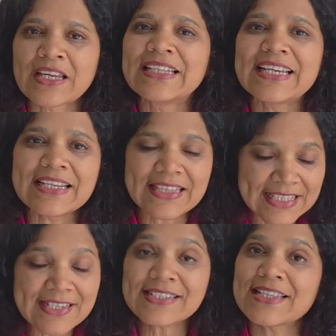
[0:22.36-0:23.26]
Then
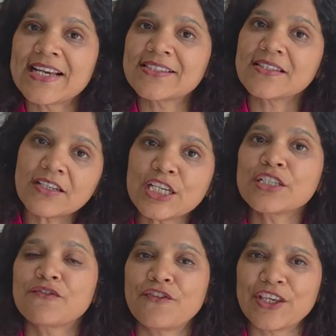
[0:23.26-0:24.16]
this lesson
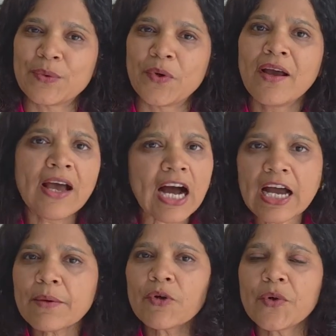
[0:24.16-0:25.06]
is for you.
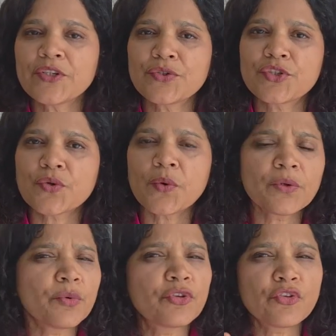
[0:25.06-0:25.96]
I'm going to show
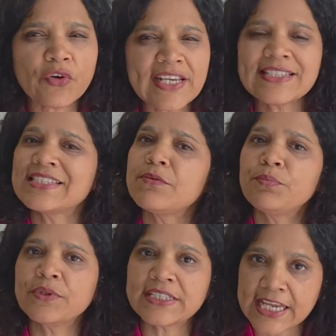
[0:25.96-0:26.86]
you three
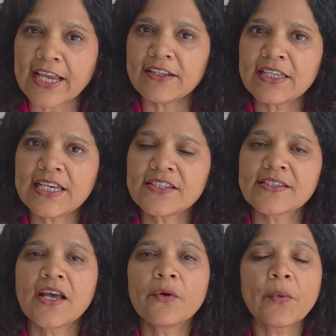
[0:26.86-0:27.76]
simple techniques
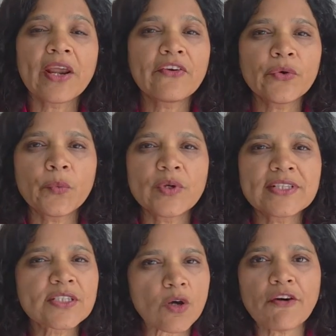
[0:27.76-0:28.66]
where you will
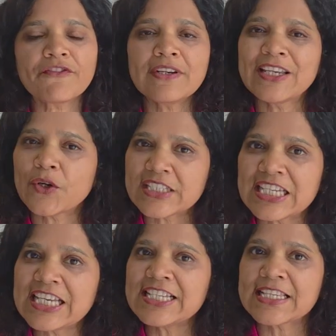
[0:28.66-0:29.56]
soften your
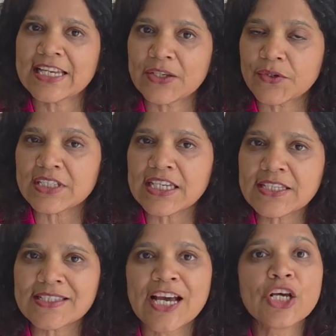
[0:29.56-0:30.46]
T's and your
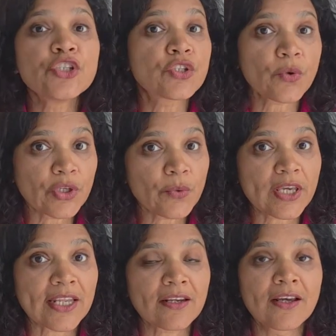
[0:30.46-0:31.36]
D's so you
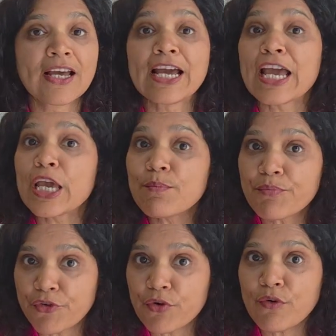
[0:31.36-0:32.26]
can
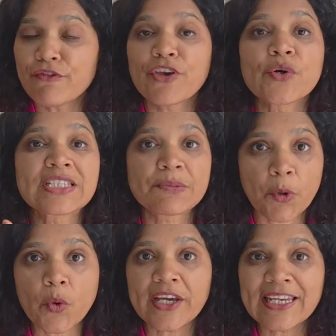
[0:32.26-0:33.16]
improve your
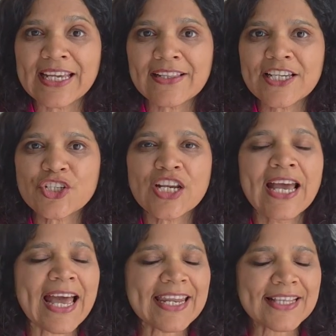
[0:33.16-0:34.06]
spoken English,
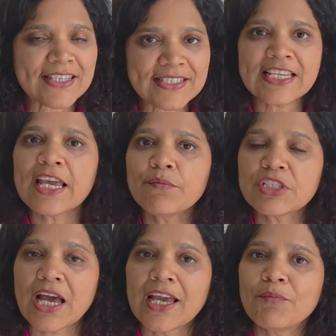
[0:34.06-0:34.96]
and at the same
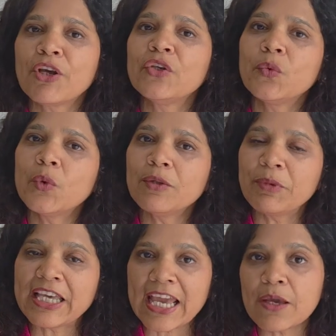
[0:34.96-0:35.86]
time, you will
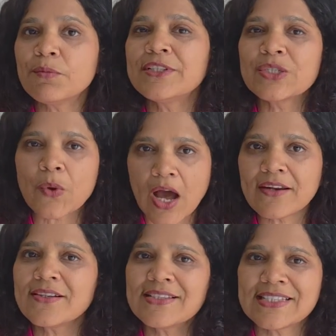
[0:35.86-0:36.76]
be able to
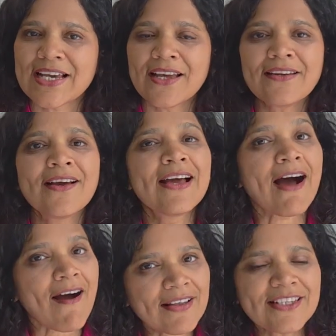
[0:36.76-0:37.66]
understand
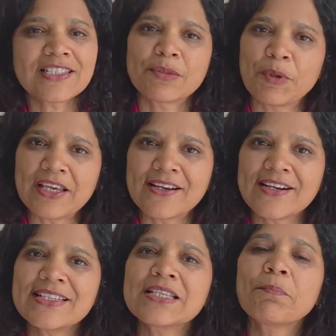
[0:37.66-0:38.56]
other
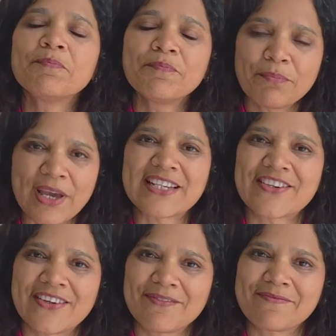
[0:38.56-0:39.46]
speakers better.